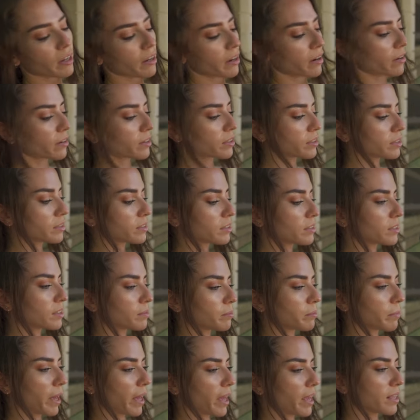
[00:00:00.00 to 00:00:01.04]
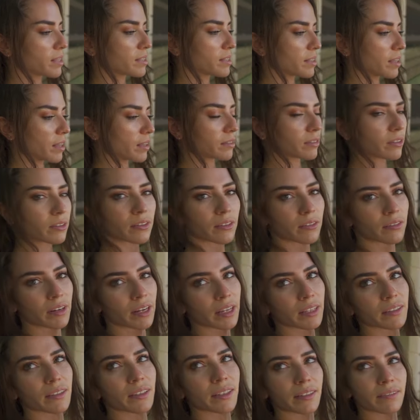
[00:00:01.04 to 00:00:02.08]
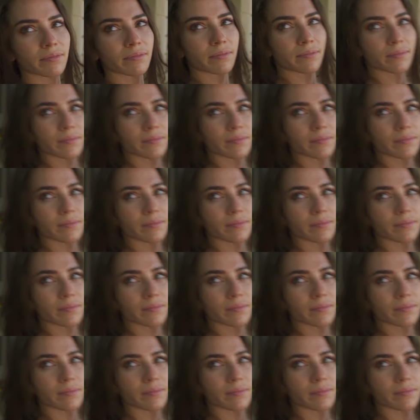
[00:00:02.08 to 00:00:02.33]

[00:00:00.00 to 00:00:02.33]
Gardens, Maze and Glorietta.